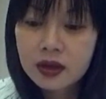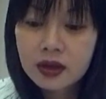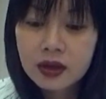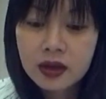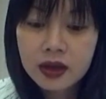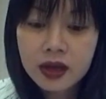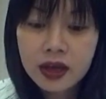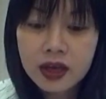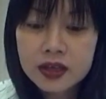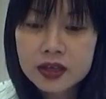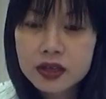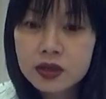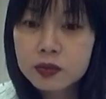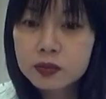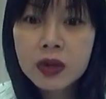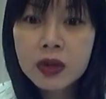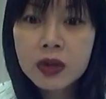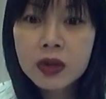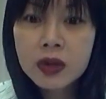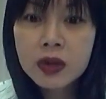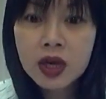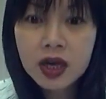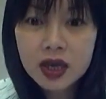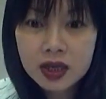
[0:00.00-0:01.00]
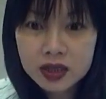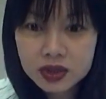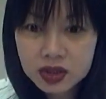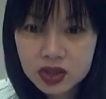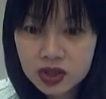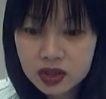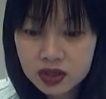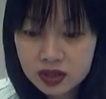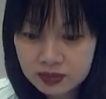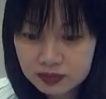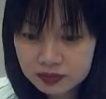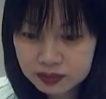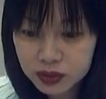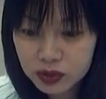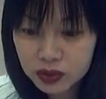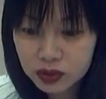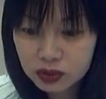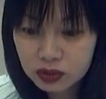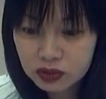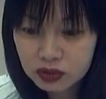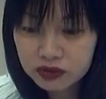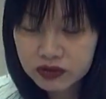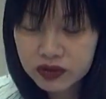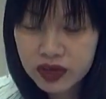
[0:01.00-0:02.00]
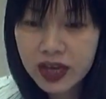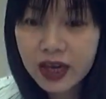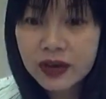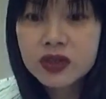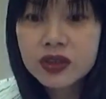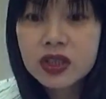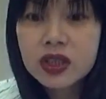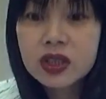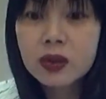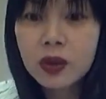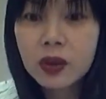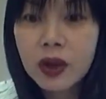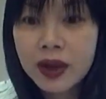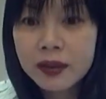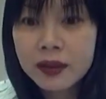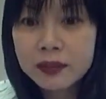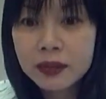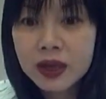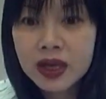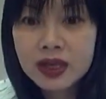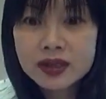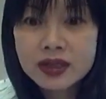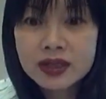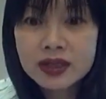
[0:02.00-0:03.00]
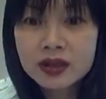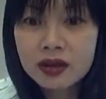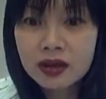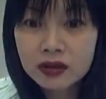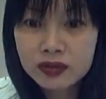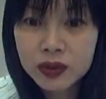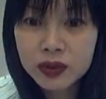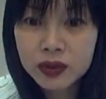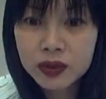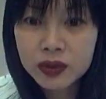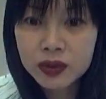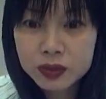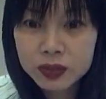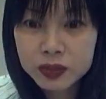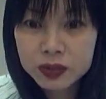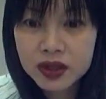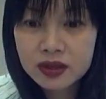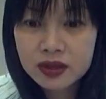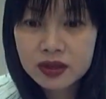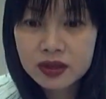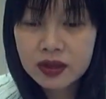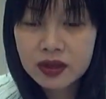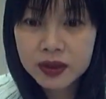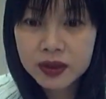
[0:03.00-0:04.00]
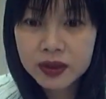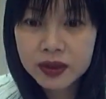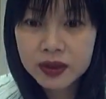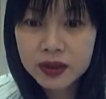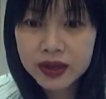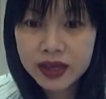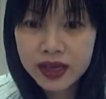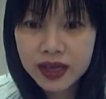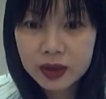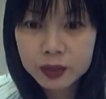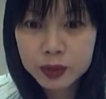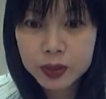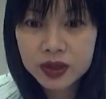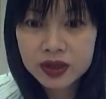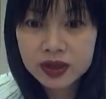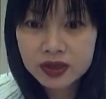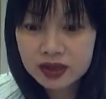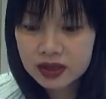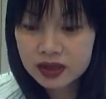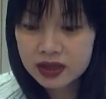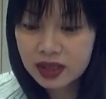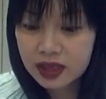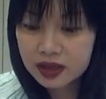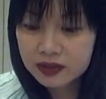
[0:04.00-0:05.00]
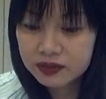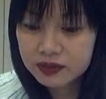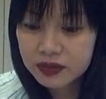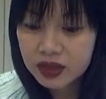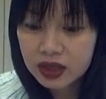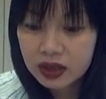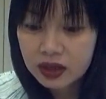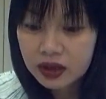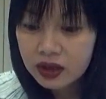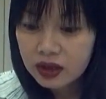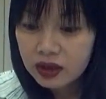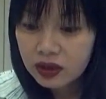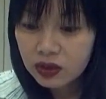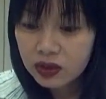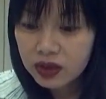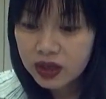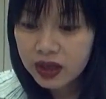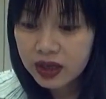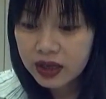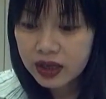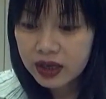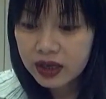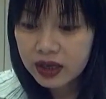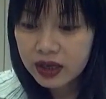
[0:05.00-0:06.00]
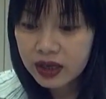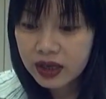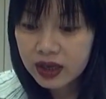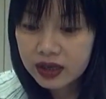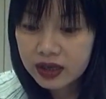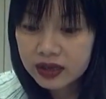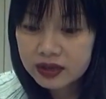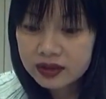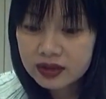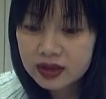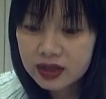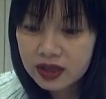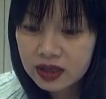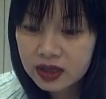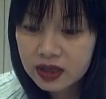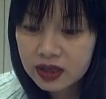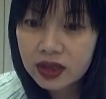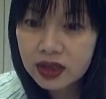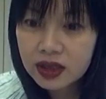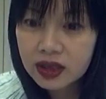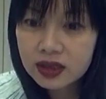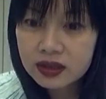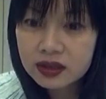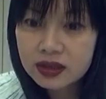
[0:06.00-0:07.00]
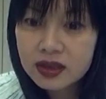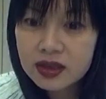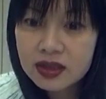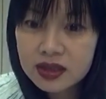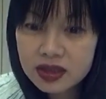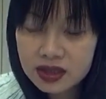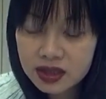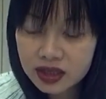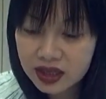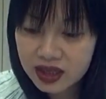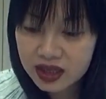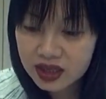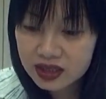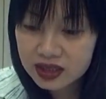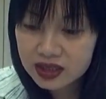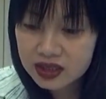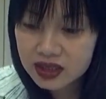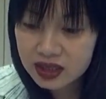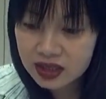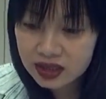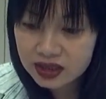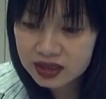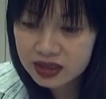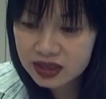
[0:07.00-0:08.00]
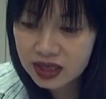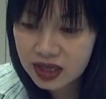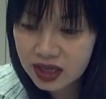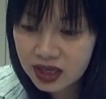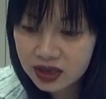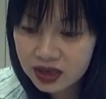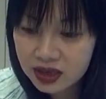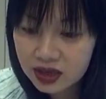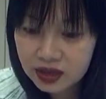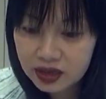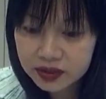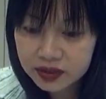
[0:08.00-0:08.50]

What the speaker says: has much improved after 1 month. Never repeat, never happen again. Okay, and in this case, he say